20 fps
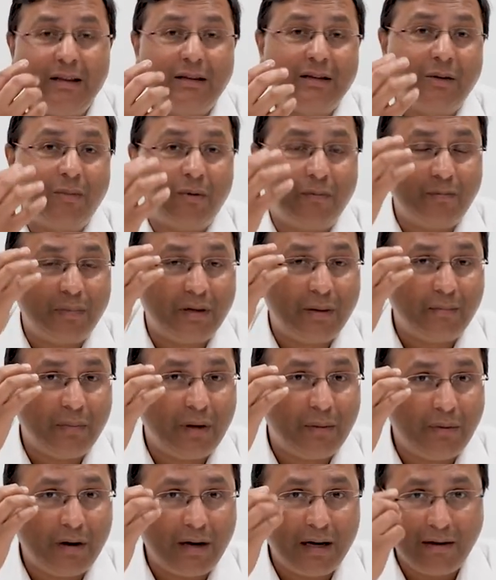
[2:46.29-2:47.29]
some
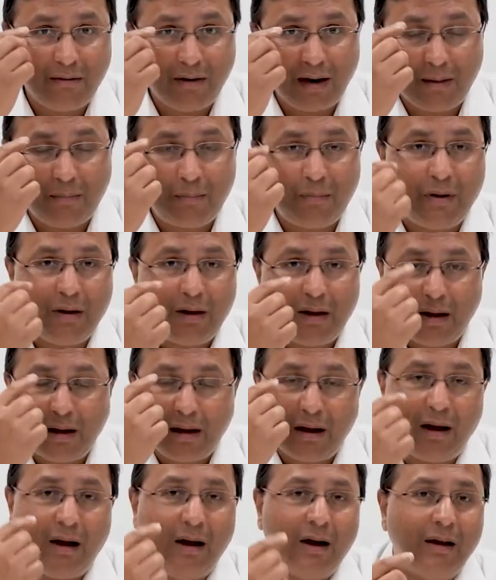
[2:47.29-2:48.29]
people develop
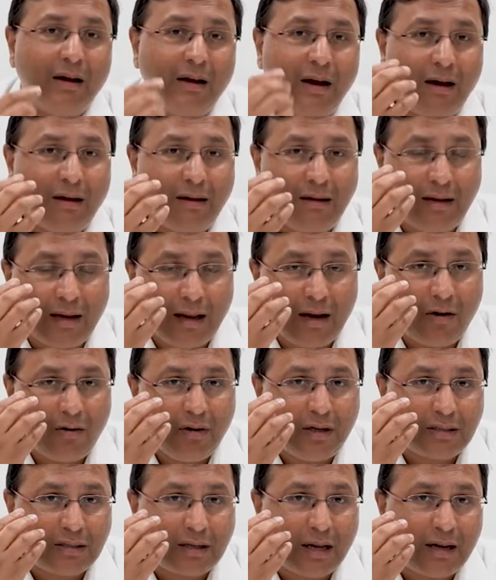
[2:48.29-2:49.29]
a yellow
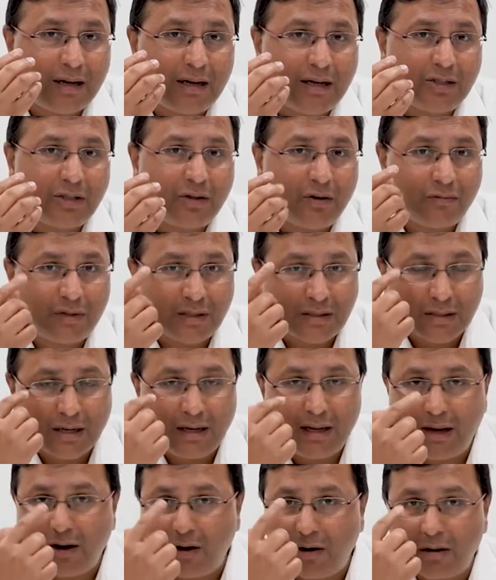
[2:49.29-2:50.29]
discoloration of the
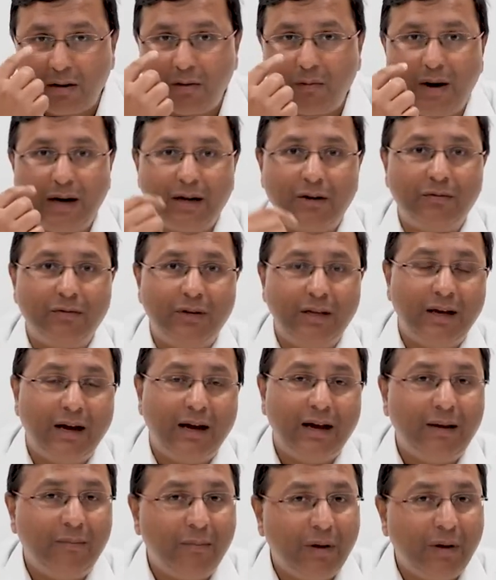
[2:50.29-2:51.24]
sclera or the white of the eye.